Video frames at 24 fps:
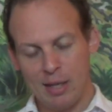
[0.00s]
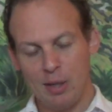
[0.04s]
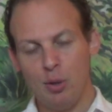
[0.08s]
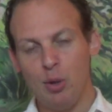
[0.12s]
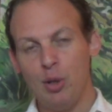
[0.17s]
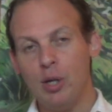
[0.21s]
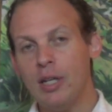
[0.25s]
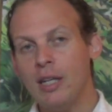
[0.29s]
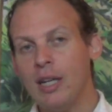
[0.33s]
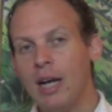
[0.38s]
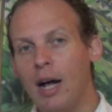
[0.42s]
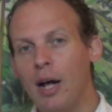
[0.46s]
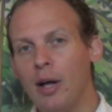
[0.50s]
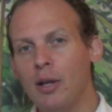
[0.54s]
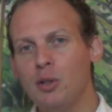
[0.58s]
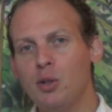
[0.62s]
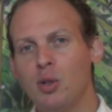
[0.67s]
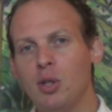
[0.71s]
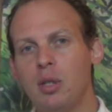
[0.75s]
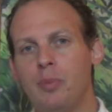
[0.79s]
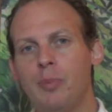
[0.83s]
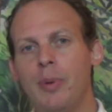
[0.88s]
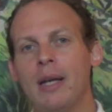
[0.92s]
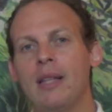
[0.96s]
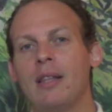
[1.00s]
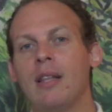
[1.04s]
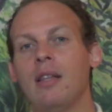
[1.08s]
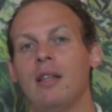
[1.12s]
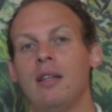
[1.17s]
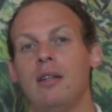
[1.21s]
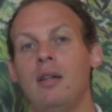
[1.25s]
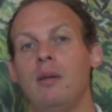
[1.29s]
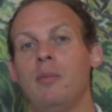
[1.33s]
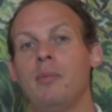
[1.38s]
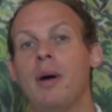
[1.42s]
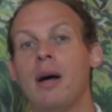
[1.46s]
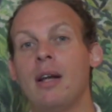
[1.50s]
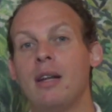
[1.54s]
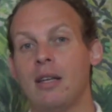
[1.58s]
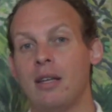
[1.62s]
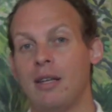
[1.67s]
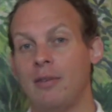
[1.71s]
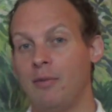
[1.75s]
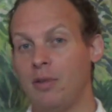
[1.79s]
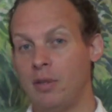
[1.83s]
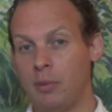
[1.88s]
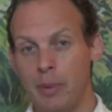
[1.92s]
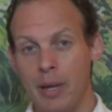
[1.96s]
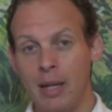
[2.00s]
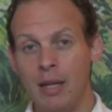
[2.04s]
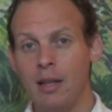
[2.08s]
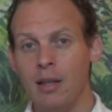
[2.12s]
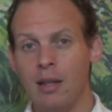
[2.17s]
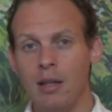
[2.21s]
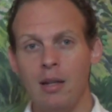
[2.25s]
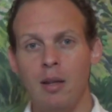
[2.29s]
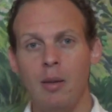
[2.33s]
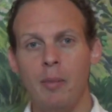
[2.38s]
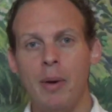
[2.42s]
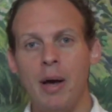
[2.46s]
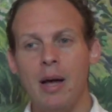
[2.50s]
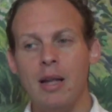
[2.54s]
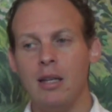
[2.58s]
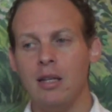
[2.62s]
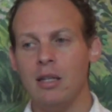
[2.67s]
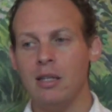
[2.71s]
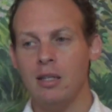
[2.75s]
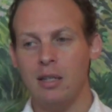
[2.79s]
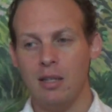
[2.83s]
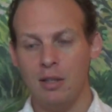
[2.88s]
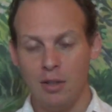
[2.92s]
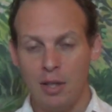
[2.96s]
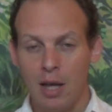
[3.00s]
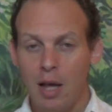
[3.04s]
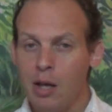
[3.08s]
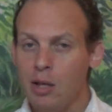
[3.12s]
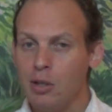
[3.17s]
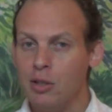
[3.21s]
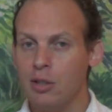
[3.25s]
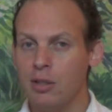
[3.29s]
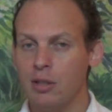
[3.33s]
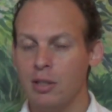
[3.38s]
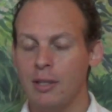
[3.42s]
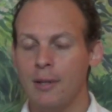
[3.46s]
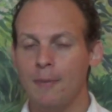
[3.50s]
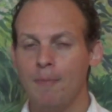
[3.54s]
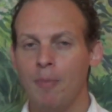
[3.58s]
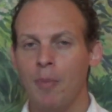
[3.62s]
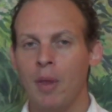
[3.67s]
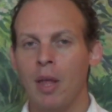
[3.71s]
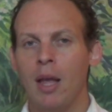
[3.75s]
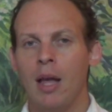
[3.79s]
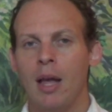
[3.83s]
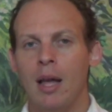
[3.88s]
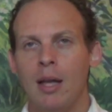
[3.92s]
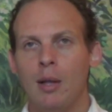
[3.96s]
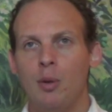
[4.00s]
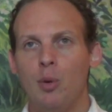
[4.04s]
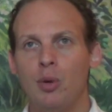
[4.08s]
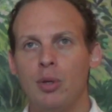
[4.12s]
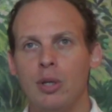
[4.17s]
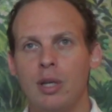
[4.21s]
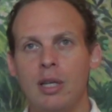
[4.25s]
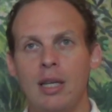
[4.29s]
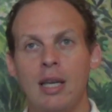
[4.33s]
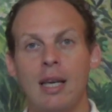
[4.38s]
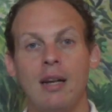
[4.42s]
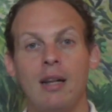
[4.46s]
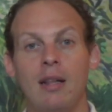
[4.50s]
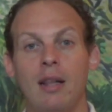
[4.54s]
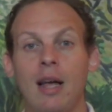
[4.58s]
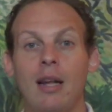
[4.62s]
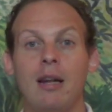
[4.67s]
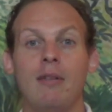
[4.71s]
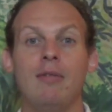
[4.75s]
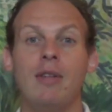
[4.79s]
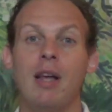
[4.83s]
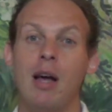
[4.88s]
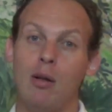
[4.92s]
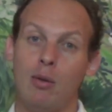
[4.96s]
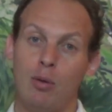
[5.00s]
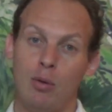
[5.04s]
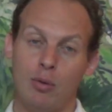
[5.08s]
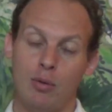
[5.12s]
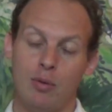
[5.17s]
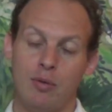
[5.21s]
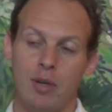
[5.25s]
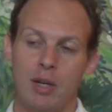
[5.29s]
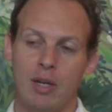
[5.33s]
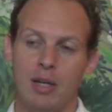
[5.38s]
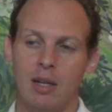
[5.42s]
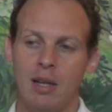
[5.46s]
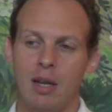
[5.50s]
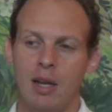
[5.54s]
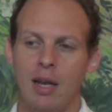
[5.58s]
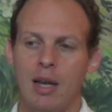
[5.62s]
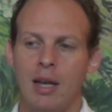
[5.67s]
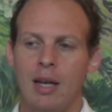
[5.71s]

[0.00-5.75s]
You can also spend a little money. If you spend a little money intelligently, you can get a lot of downloads, right?